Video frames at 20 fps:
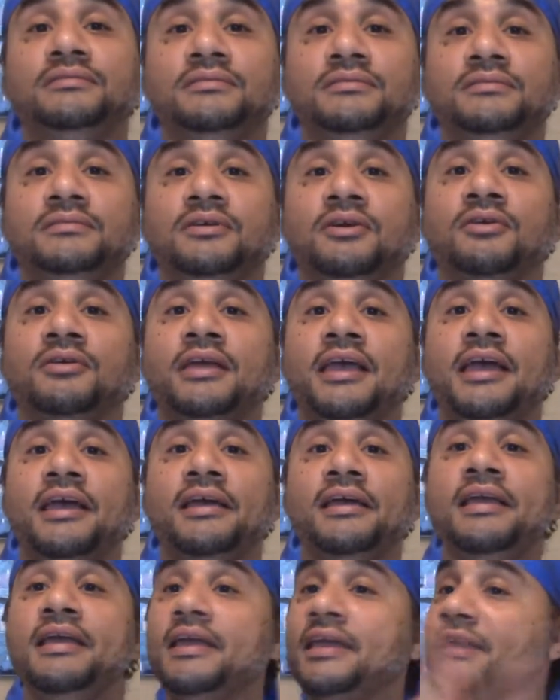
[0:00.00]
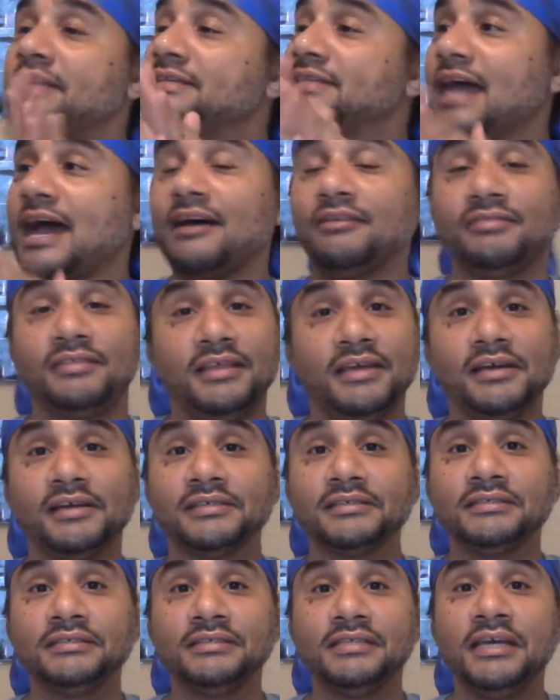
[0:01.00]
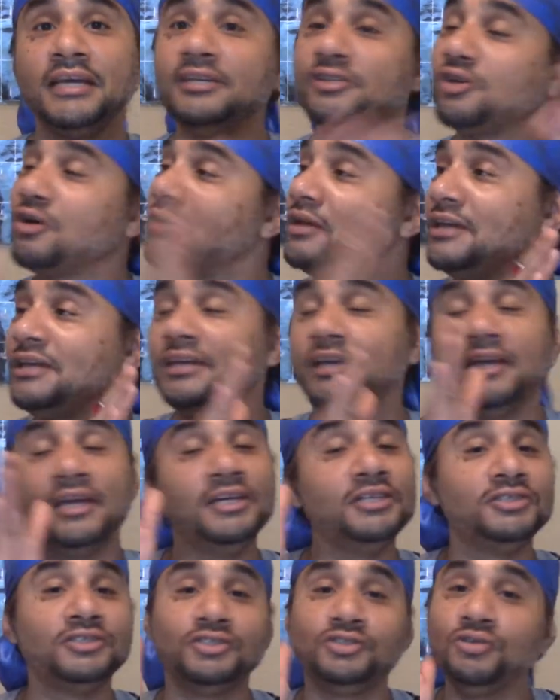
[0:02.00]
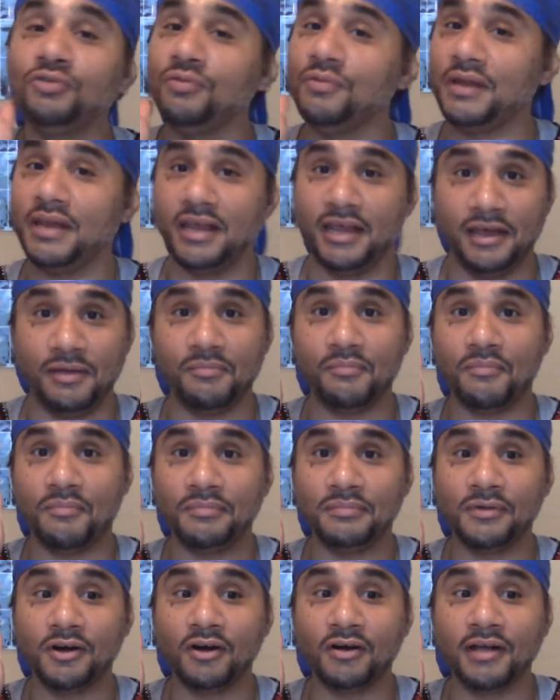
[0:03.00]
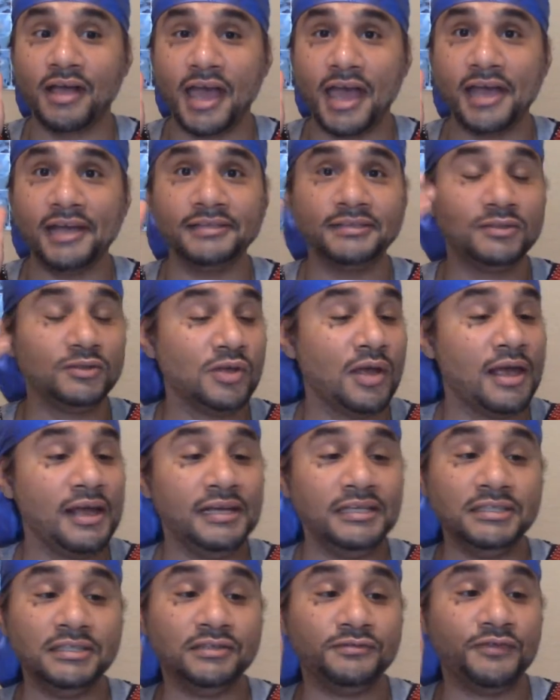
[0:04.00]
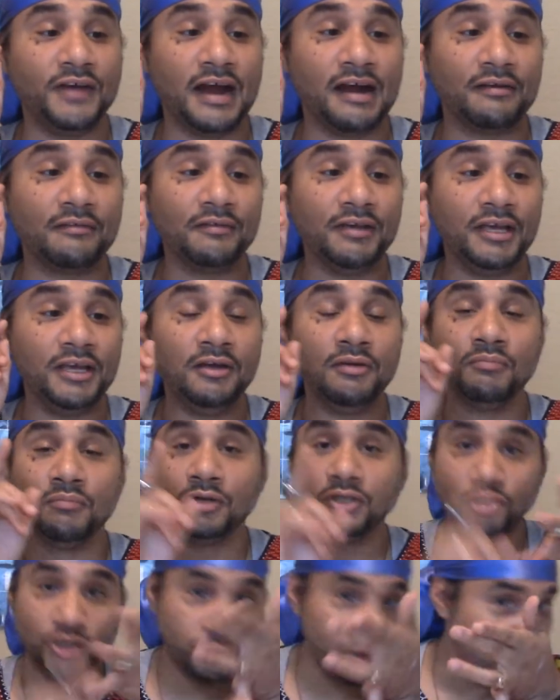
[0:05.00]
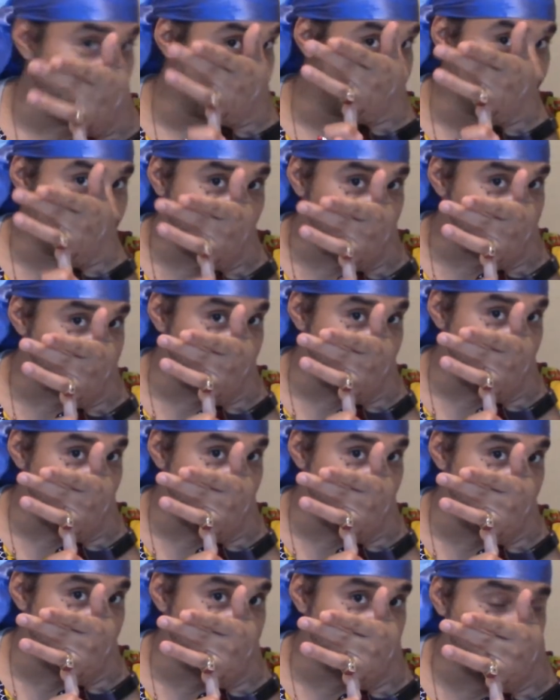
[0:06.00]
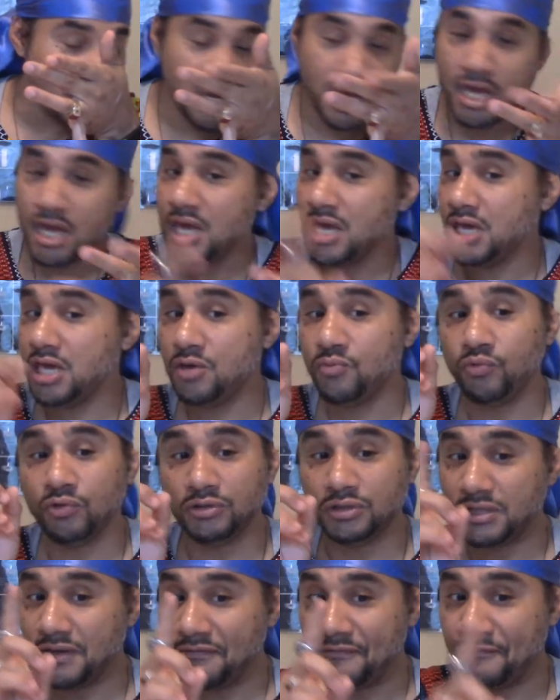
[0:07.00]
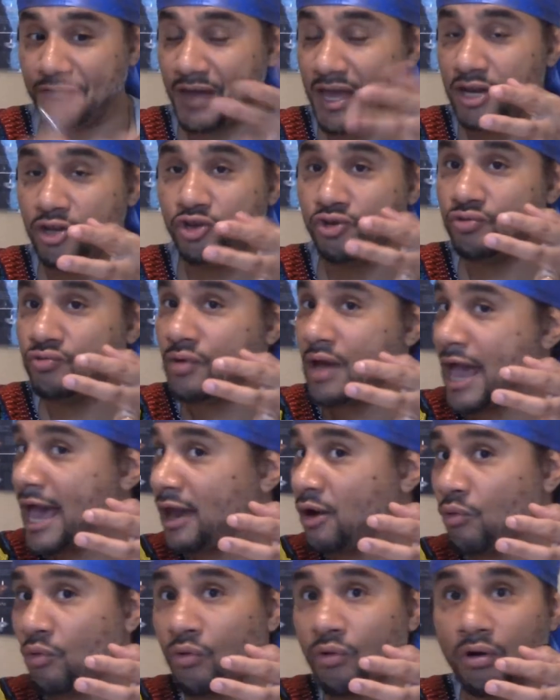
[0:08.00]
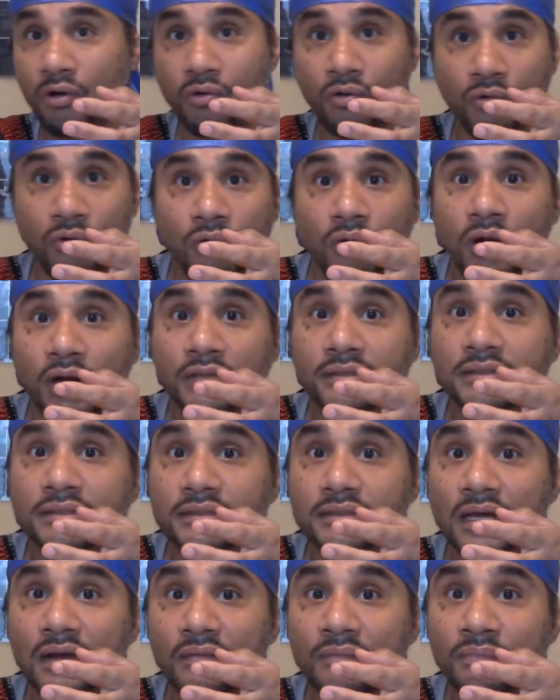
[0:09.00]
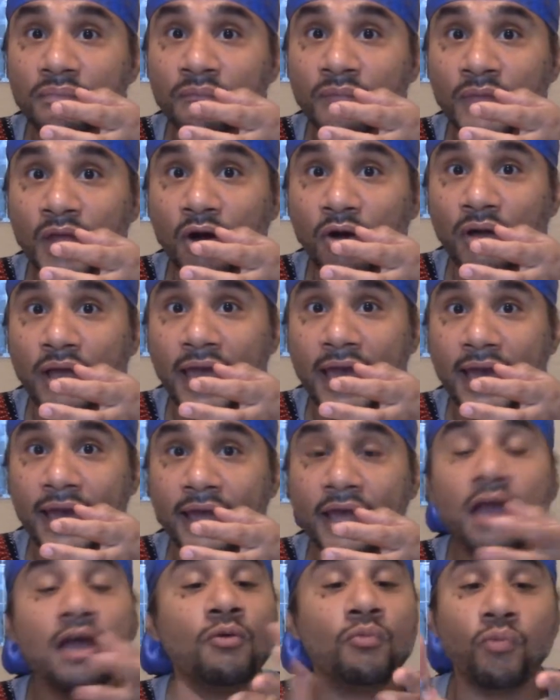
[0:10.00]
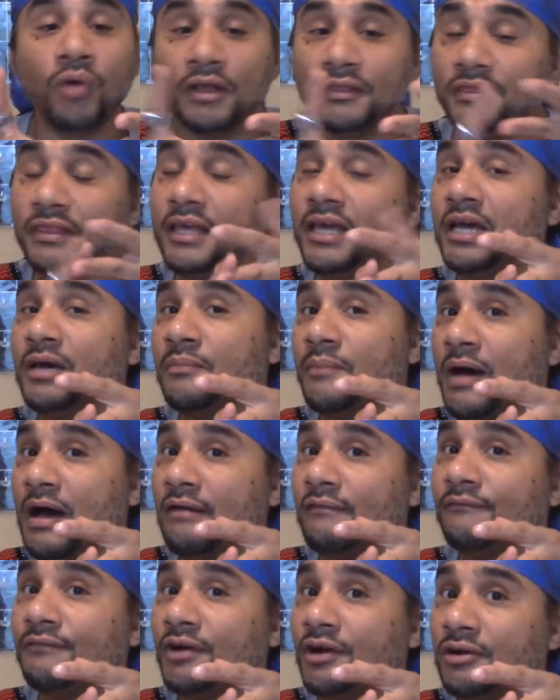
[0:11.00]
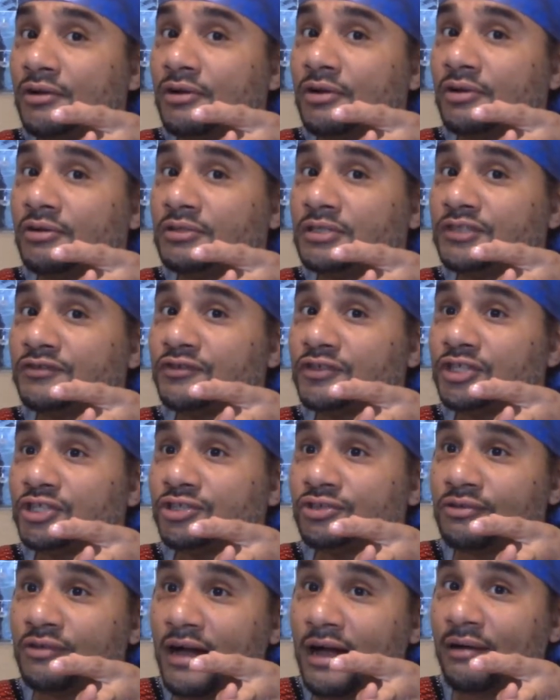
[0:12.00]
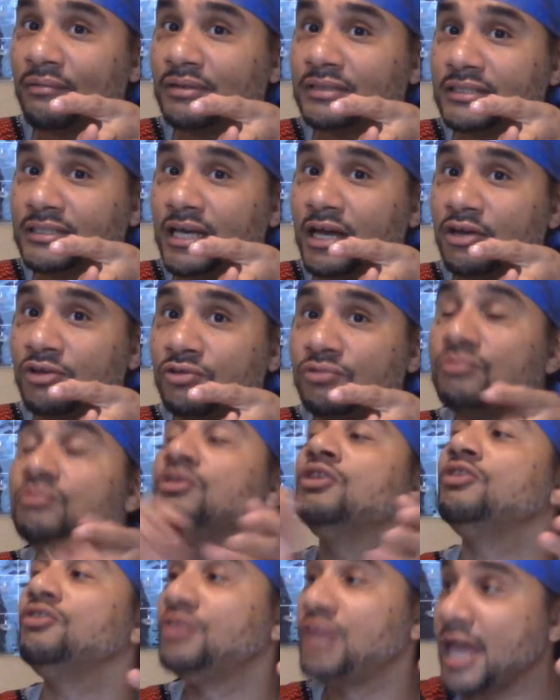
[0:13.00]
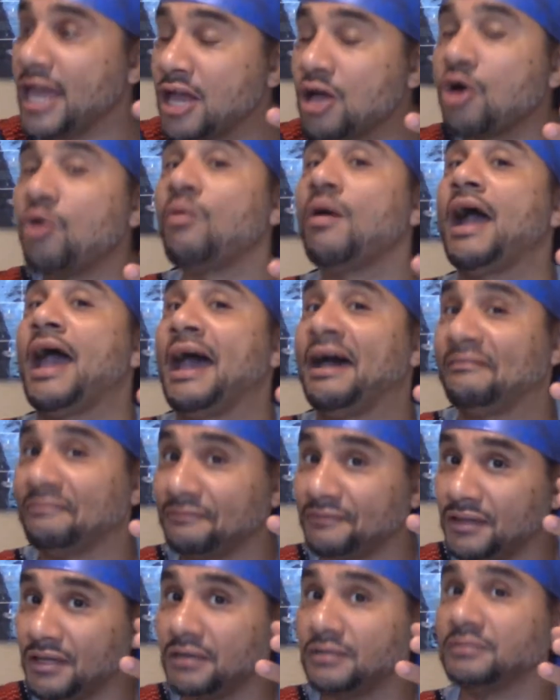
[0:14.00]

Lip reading: Okay? He's out there. He's doing him. Okay? He's very mature for his age. He will defend you at all costs. Okay? One thing about Virgos, for sure, I would tell you, they go after